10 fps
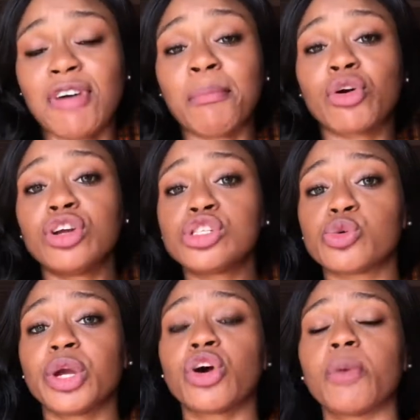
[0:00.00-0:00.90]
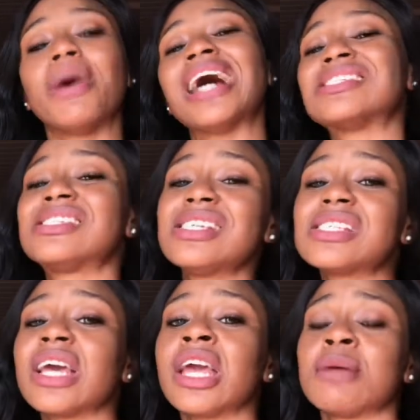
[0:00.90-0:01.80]
if I'm going to wake up at
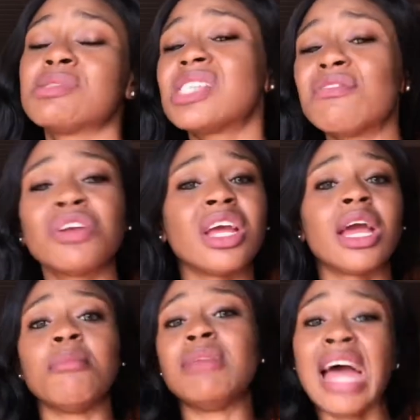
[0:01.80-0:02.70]
6 a.m., 7 a.m.,